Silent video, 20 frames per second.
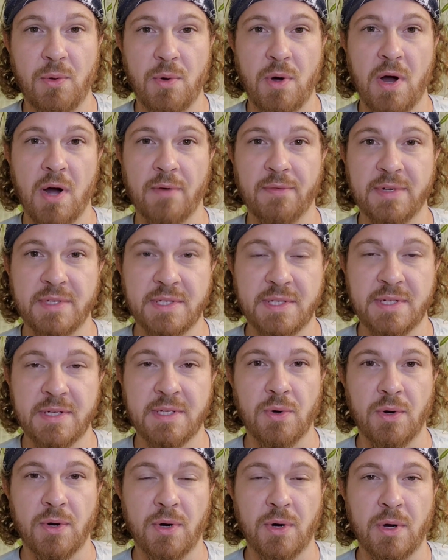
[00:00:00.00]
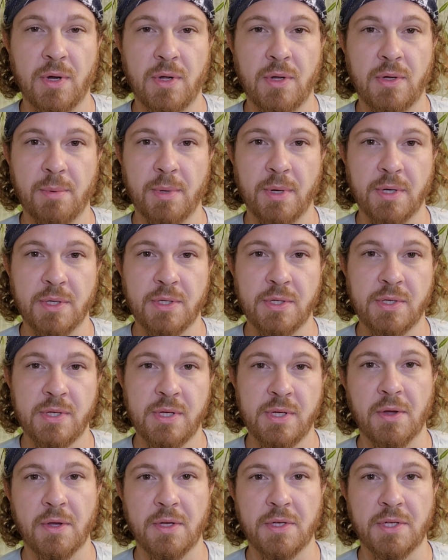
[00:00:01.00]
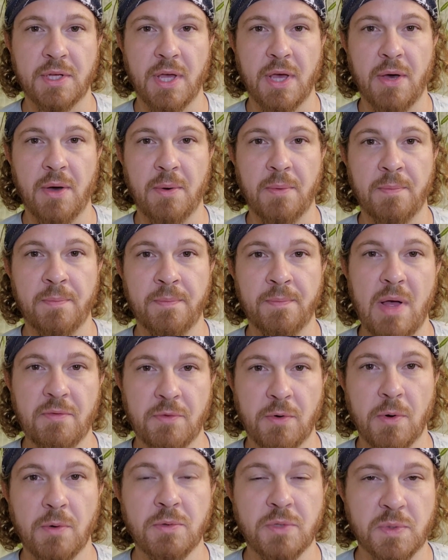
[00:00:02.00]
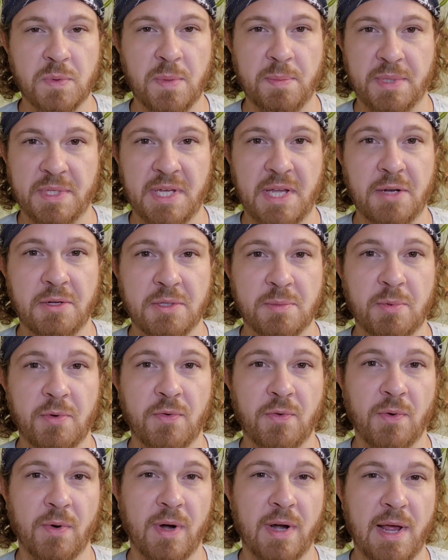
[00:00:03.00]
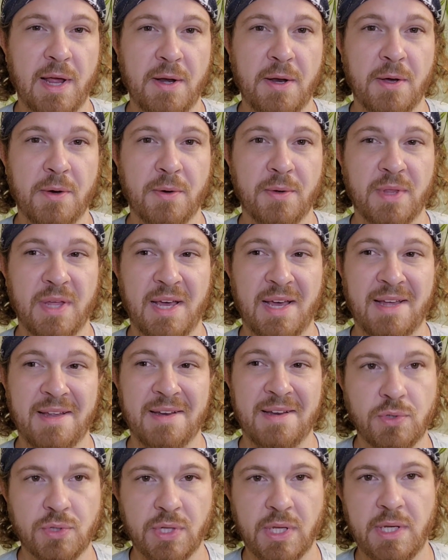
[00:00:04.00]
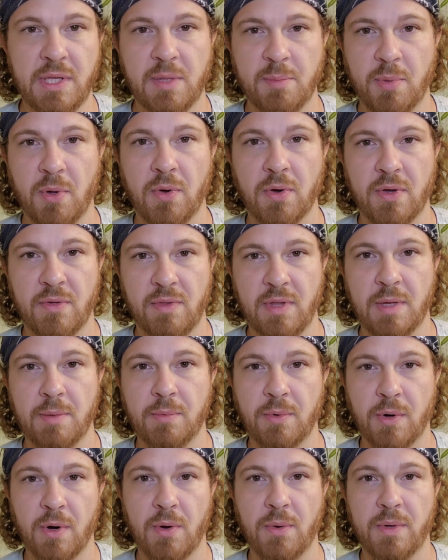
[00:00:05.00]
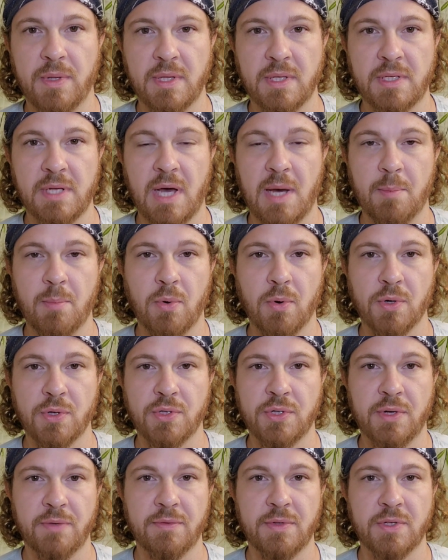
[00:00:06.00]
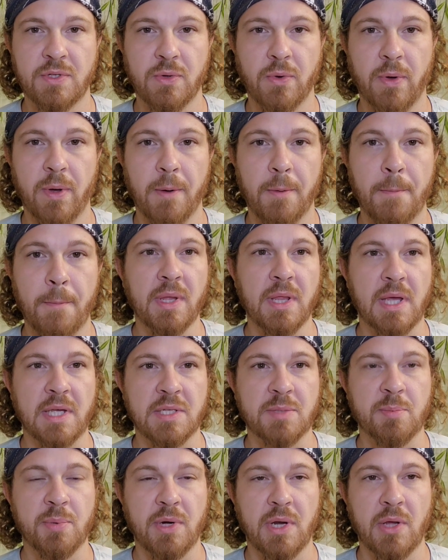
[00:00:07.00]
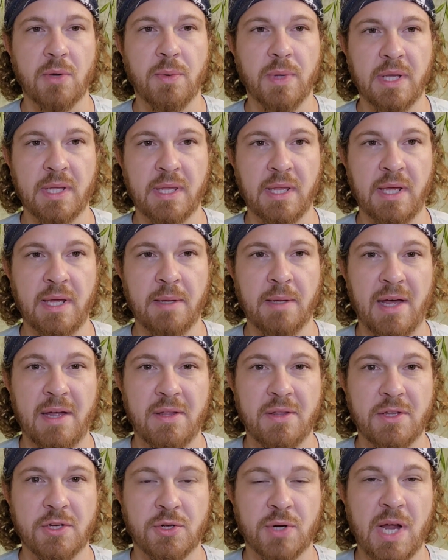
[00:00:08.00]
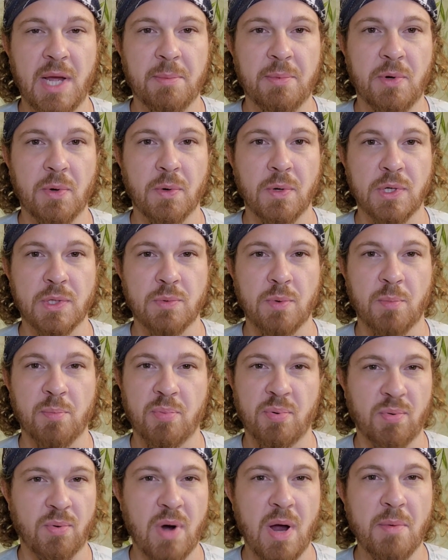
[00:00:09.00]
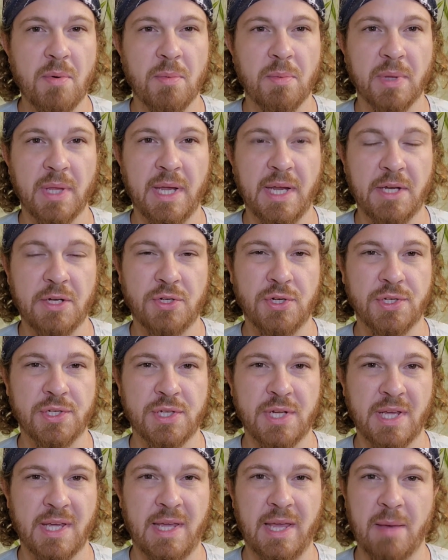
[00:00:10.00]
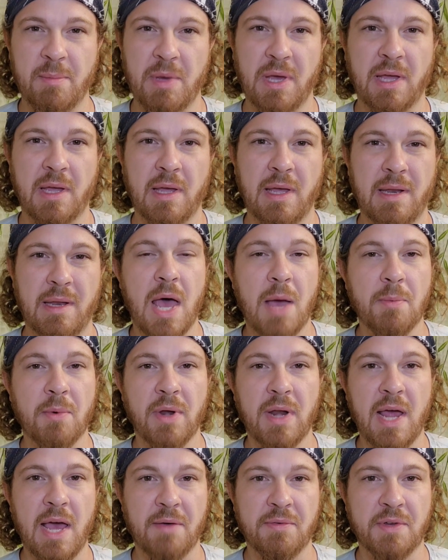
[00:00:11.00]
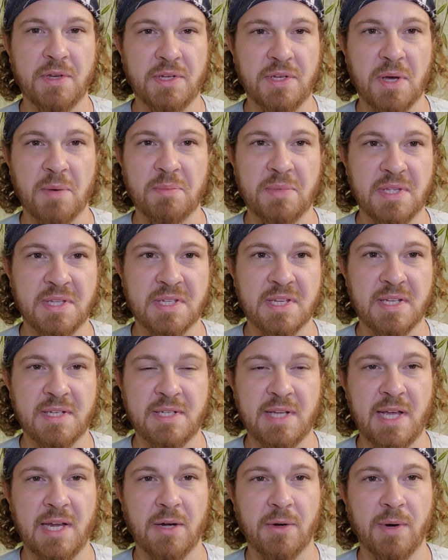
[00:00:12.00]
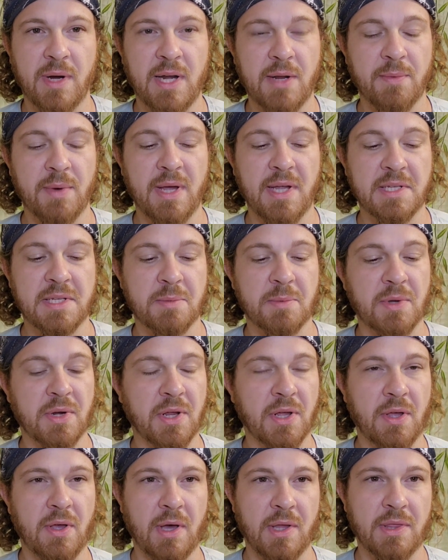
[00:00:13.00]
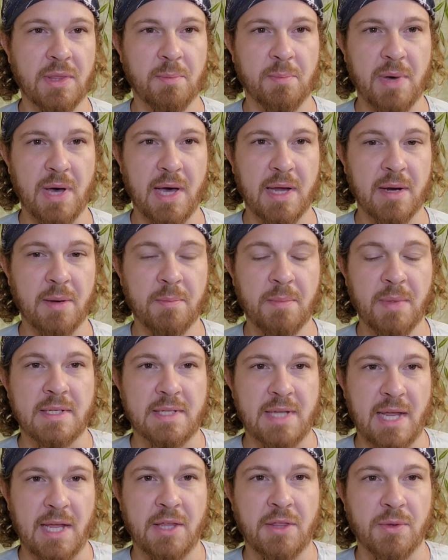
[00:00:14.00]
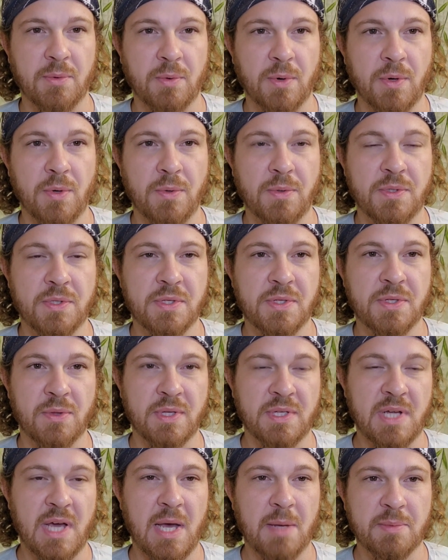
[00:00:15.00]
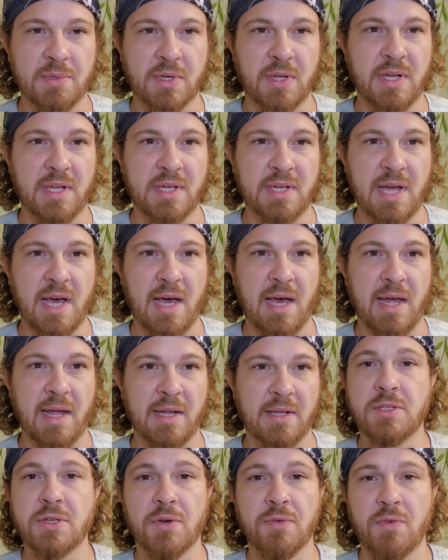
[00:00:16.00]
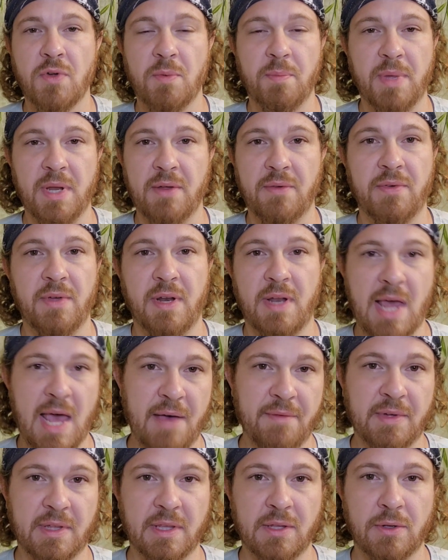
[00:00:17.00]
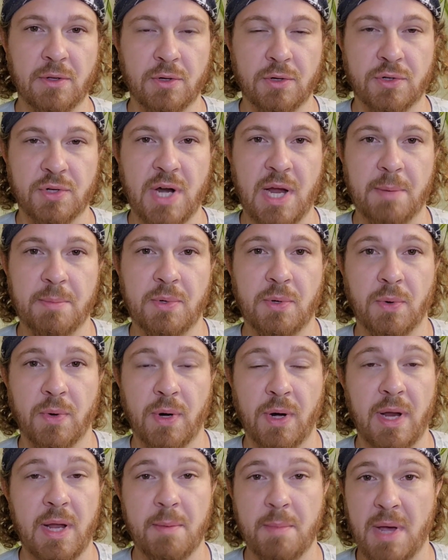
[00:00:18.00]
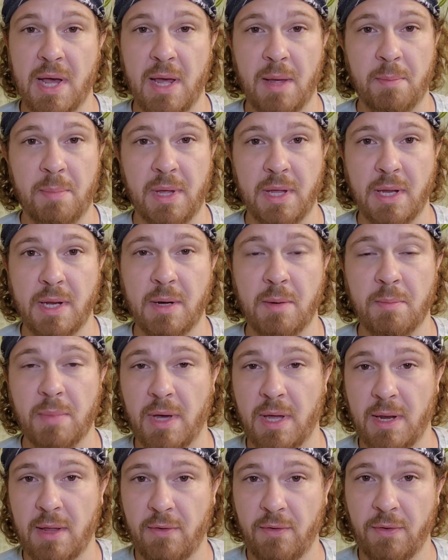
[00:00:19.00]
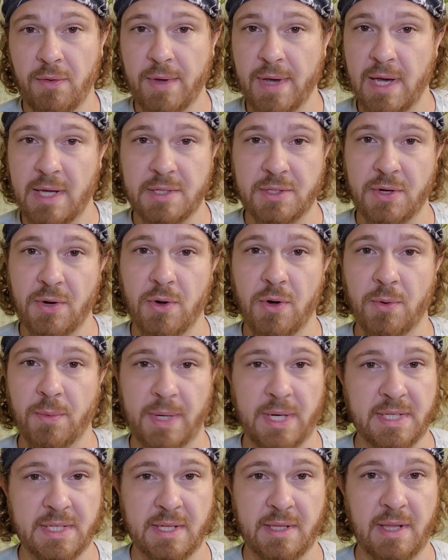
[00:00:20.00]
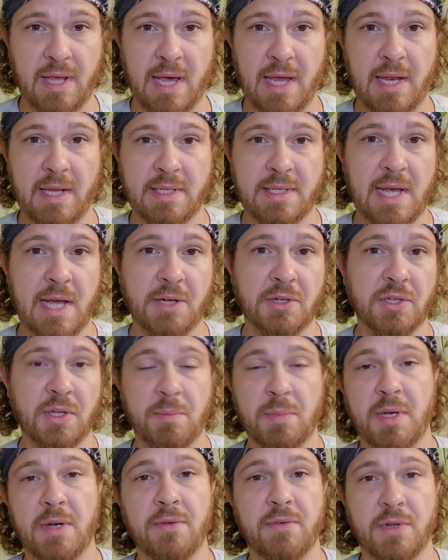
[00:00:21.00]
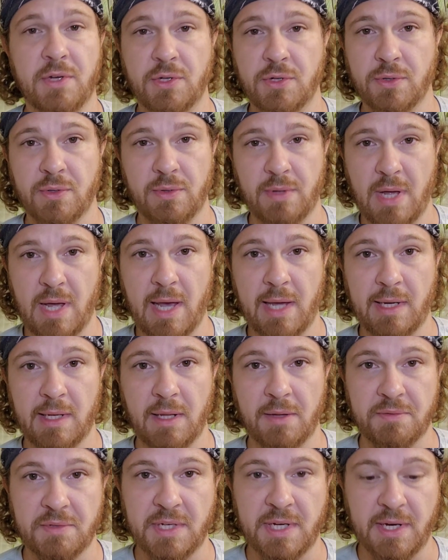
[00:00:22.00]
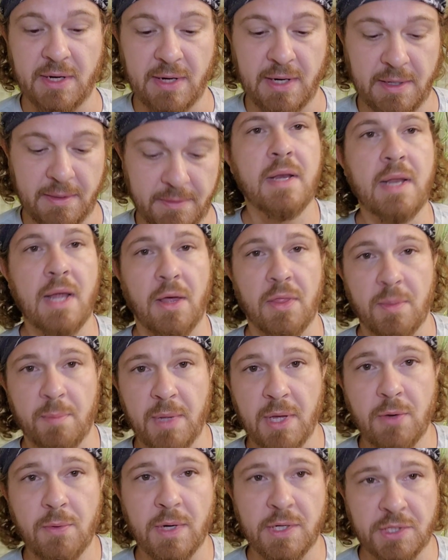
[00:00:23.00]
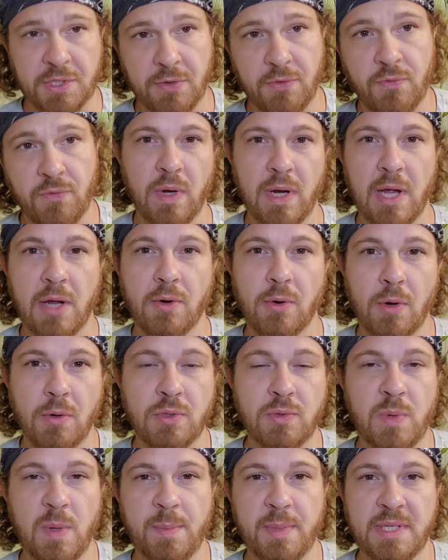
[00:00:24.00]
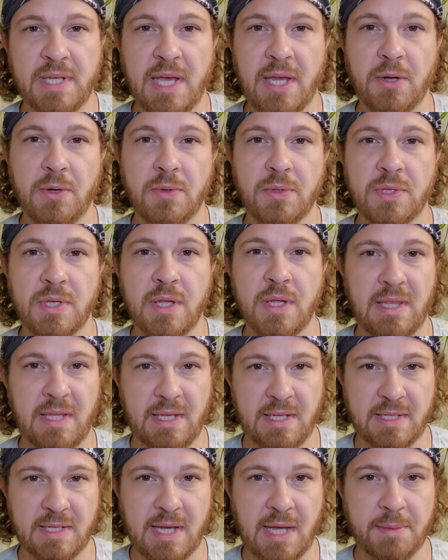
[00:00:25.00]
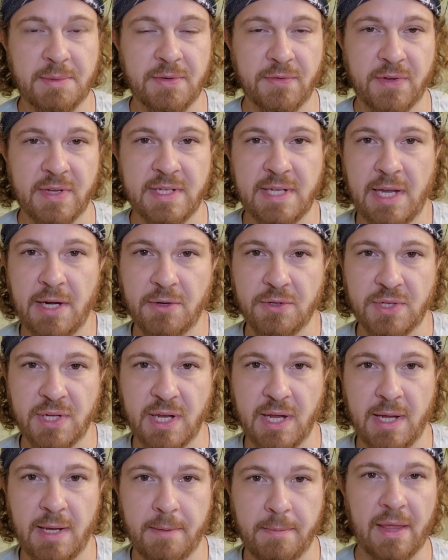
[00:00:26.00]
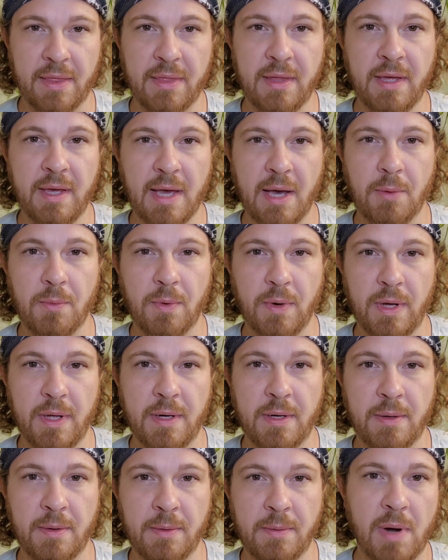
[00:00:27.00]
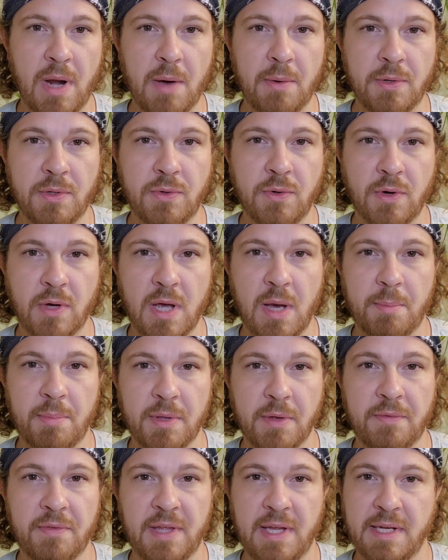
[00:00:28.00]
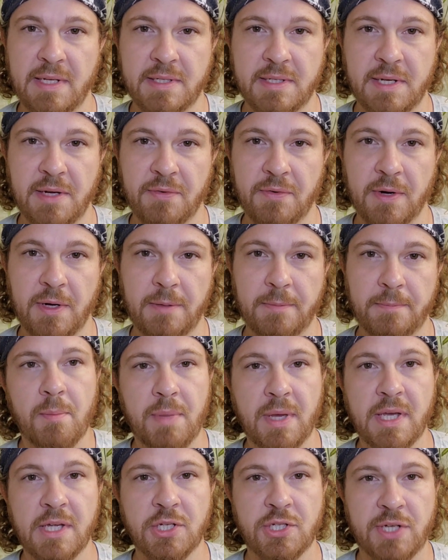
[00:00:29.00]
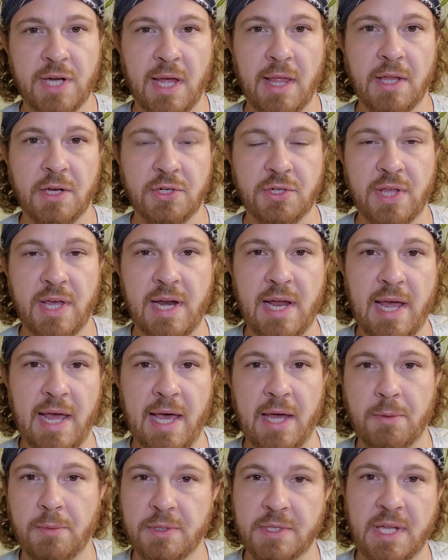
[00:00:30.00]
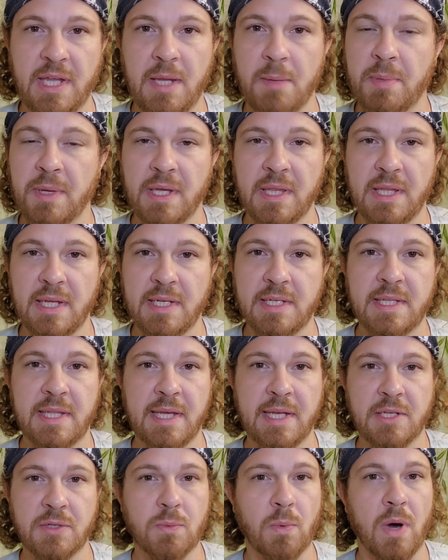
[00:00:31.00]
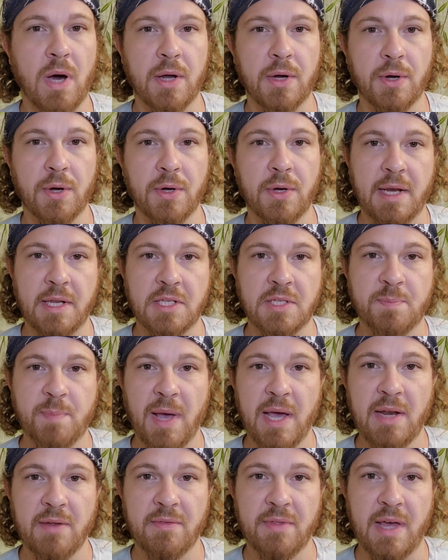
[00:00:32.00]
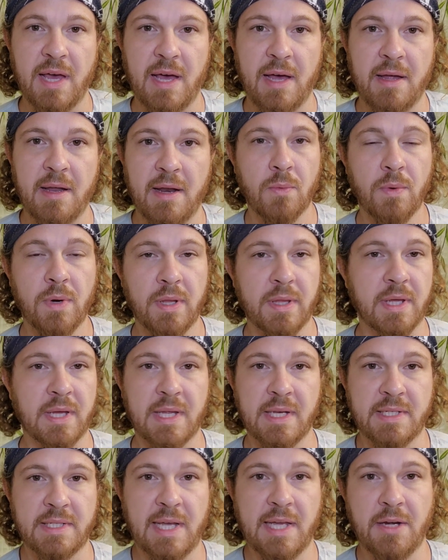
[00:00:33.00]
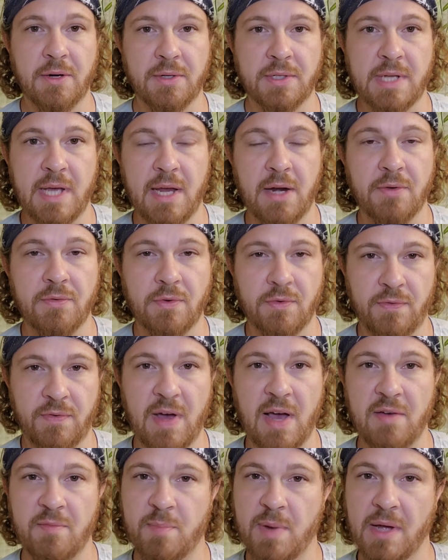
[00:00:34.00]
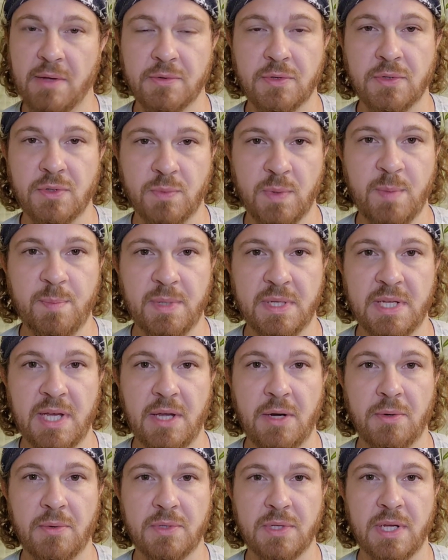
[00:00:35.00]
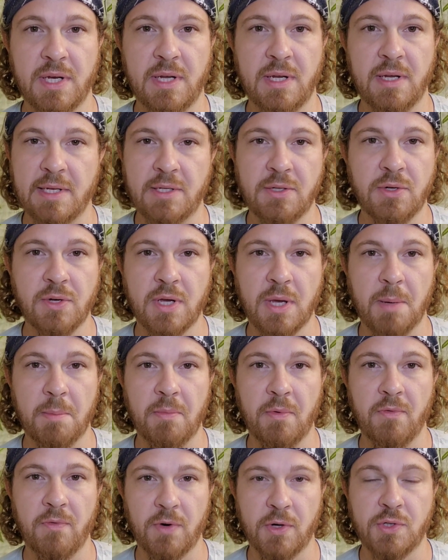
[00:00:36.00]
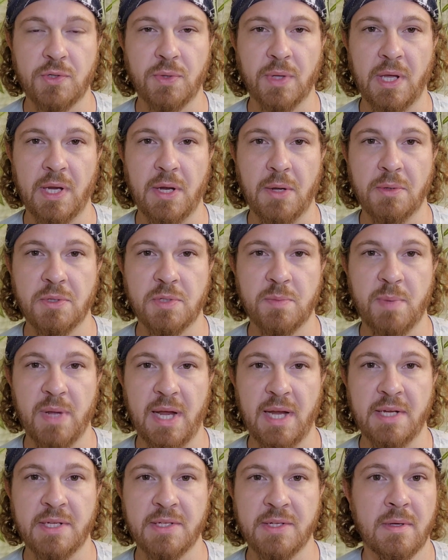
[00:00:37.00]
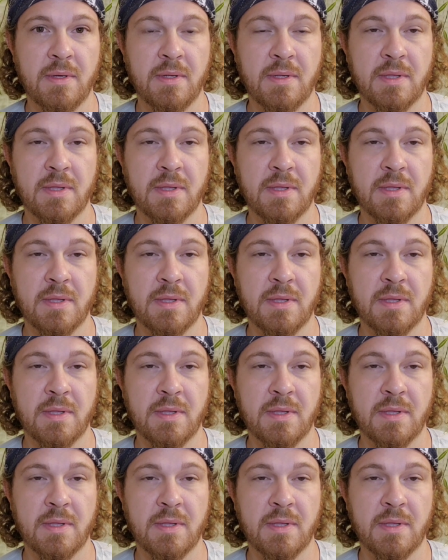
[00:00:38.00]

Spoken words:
you harvest your tubers, and you're good to go. Well, I've grown sweet potatoes before, and I know that usually the bulk of them grow in the top portion of the soil. I realized pretty quickly that the trap doors were probably just a gimmick. I'm going to have to dump this container anyways. I'm going to gut the bottom and take the roots, so the top's going to die. It served no benefit having the little trapdoor, in my opinion, but if you guys know a reason that it's actually beneficial, I'd love to hear it. Now, the big question is, would I grow sweet potatoes in these types of containers again? I think I would, but I would do a couple of things different. The biggest challenge that I had was keeping these things watered, and in spite of that, one of the containers had over 5 pounds of sweet potatoes in it, and it took up virtually no space.